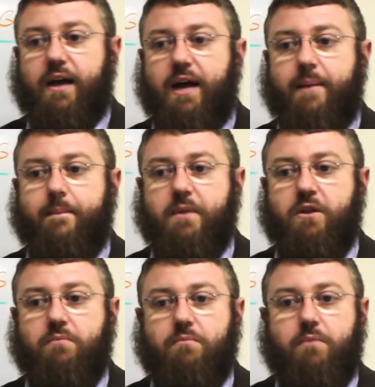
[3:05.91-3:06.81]

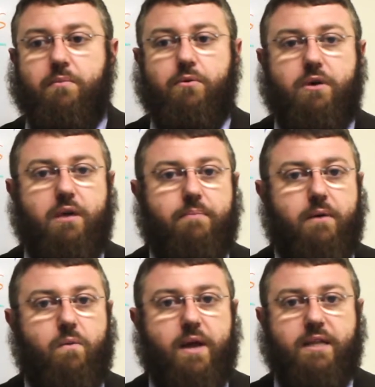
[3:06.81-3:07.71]
the
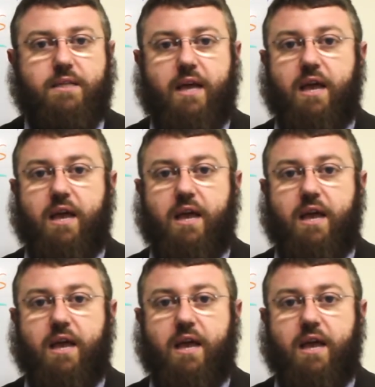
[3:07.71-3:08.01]
bookkeeper went